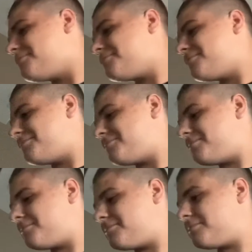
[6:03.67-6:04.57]

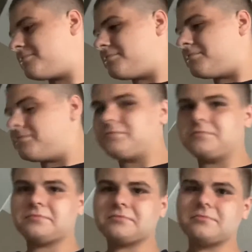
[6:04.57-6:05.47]

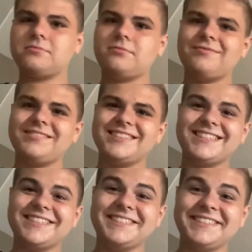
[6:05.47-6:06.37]

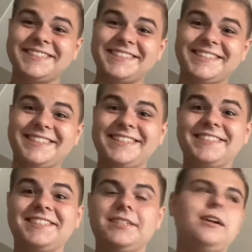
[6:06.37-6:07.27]

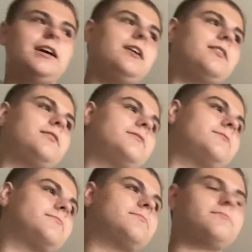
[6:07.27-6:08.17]

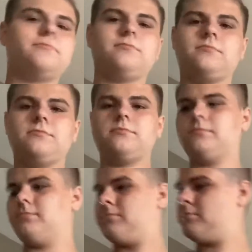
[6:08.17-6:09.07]

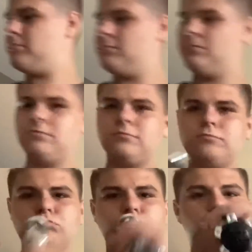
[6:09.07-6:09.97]
Nothing is said.